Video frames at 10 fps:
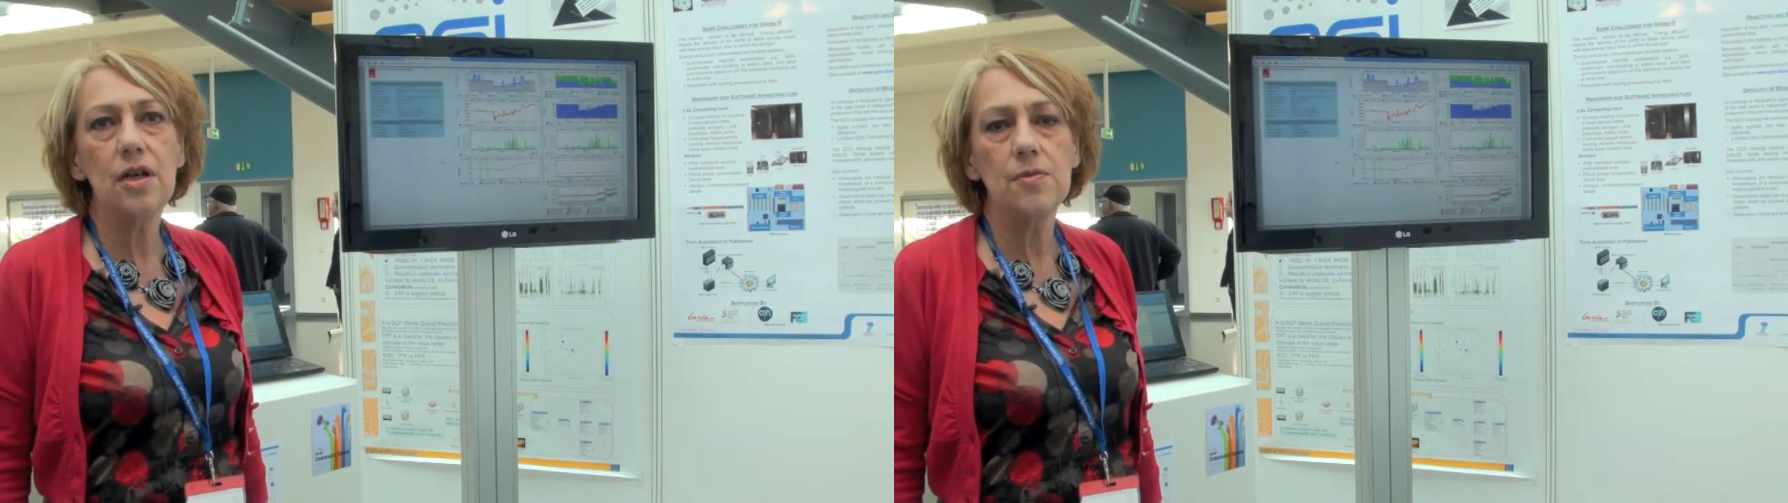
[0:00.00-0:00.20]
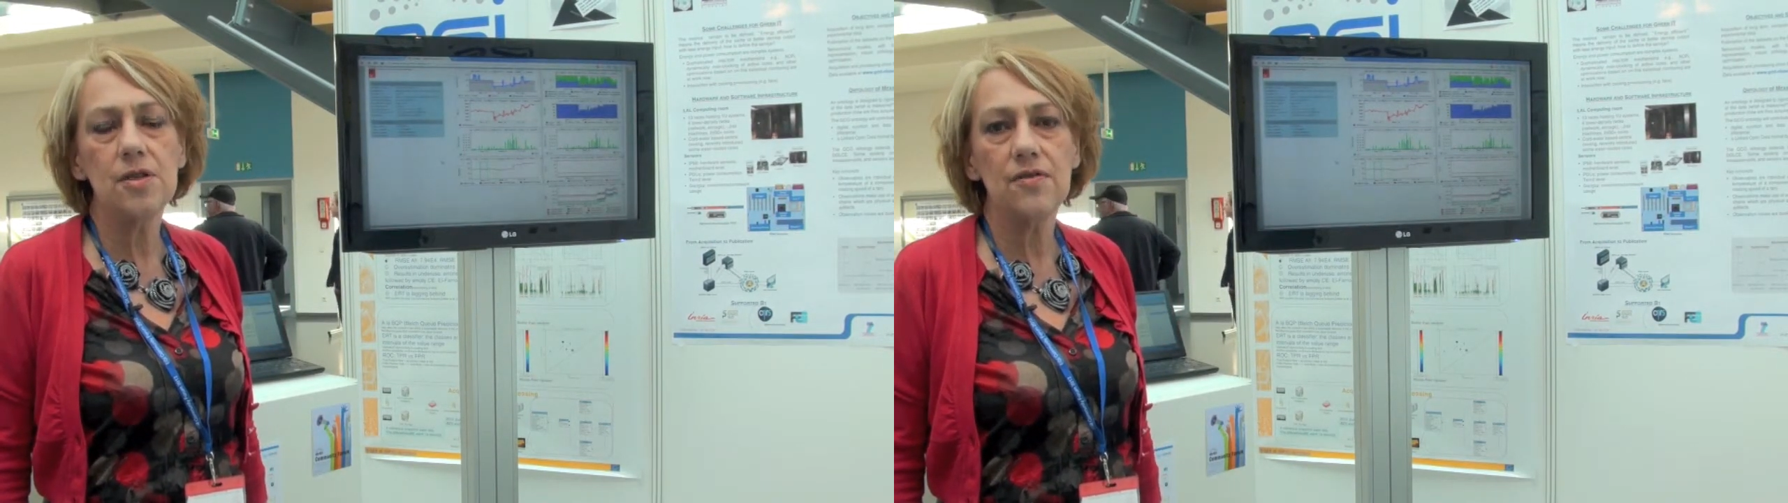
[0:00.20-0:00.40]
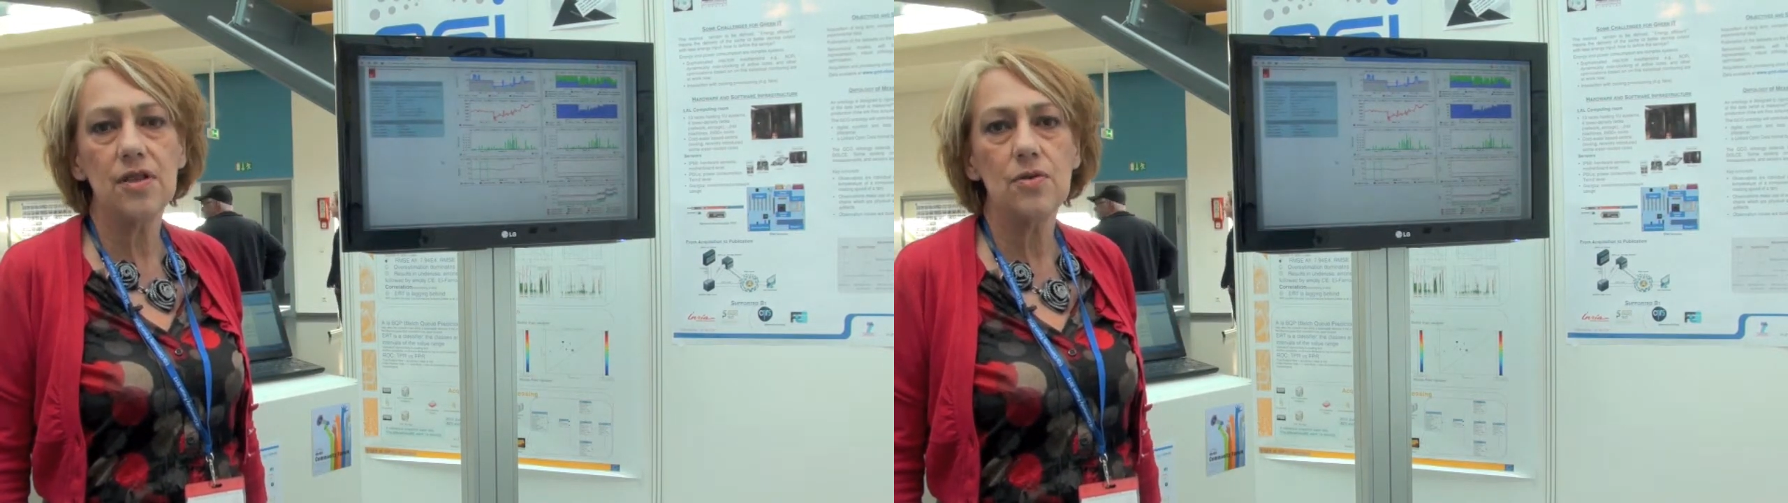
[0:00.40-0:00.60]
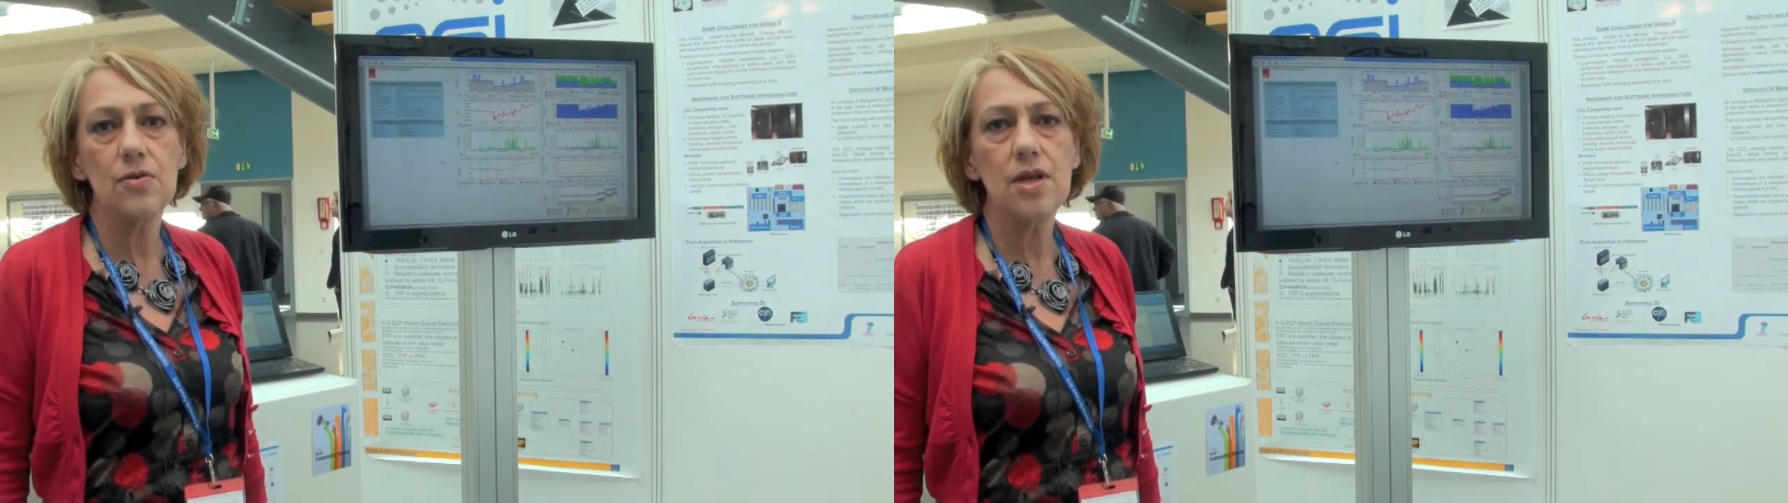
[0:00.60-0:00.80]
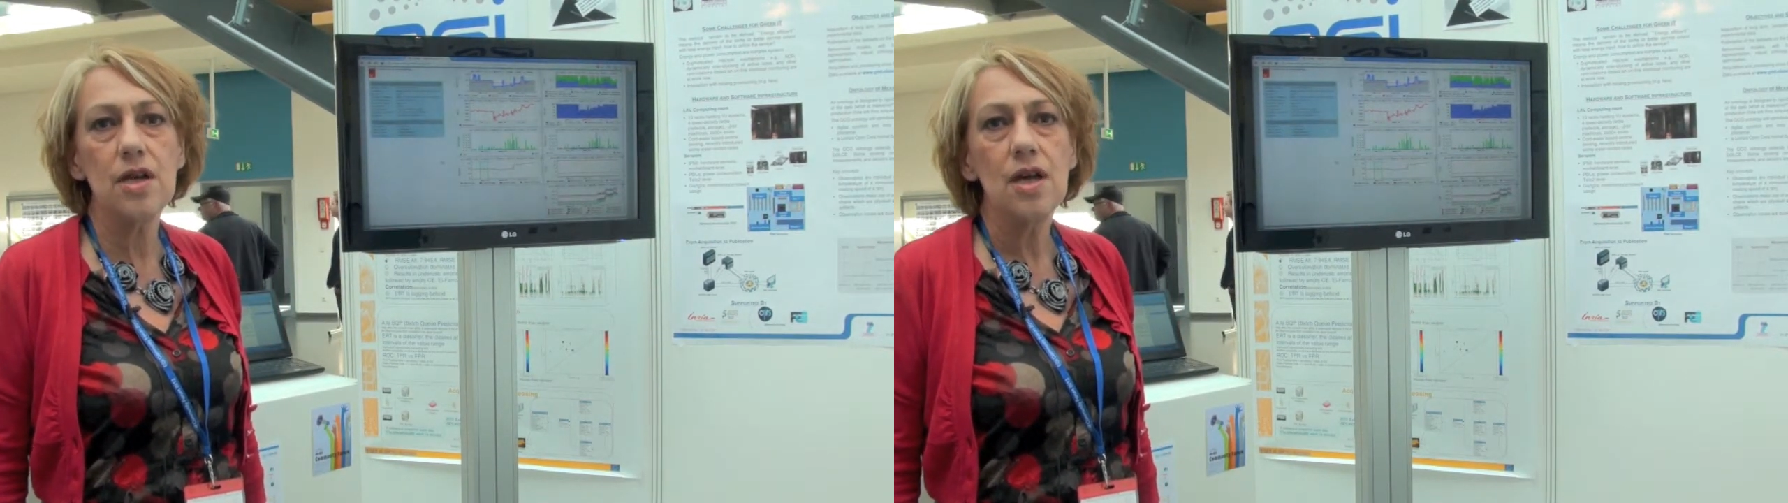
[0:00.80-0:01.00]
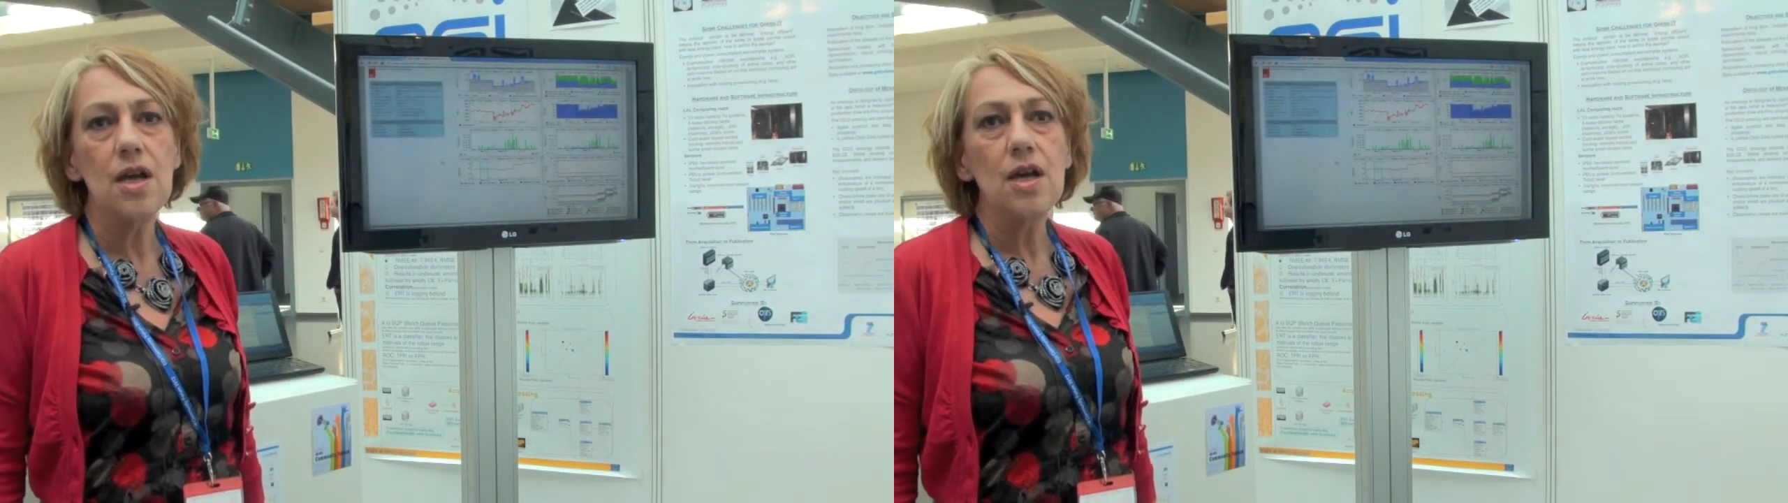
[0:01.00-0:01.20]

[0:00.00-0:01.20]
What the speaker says: Observatory.